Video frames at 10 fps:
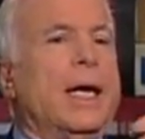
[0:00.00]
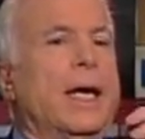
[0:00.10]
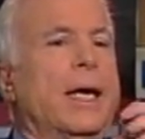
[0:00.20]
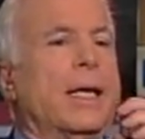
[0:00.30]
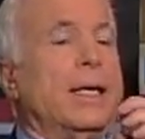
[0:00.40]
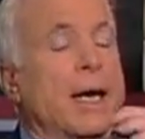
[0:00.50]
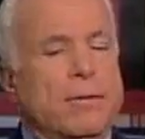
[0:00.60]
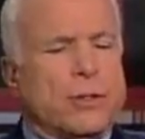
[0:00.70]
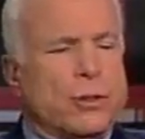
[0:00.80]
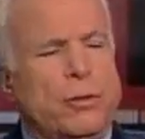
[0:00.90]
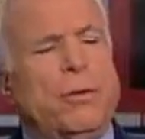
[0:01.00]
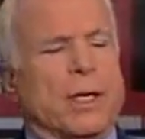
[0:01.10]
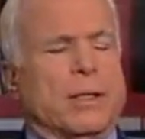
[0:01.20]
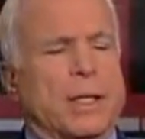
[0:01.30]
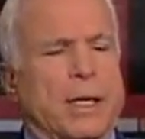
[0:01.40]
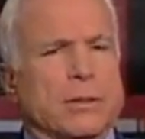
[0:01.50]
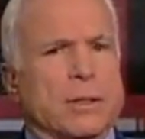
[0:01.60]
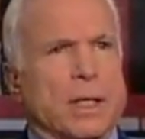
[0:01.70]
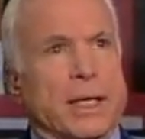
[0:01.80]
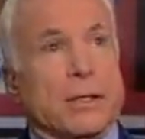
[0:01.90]
And now it's
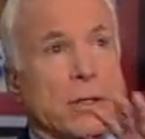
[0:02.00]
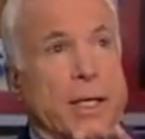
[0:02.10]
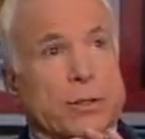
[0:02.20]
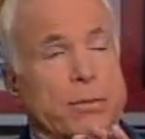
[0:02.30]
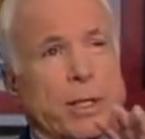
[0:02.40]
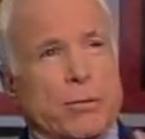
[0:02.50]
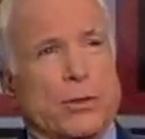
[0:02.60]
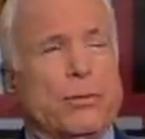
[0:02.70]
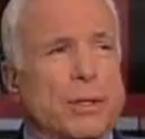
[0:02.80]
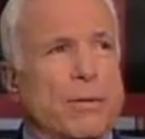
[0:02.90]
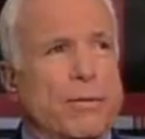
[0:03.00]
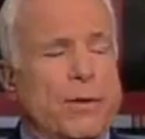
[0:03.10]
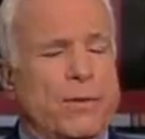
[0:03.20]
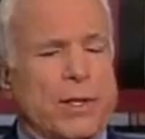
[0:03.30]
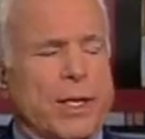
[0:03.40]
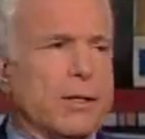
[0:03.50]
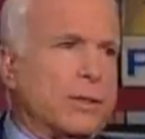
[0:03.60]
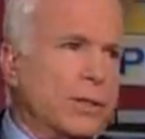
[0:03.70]
200,000. I guess last week it was 250,000.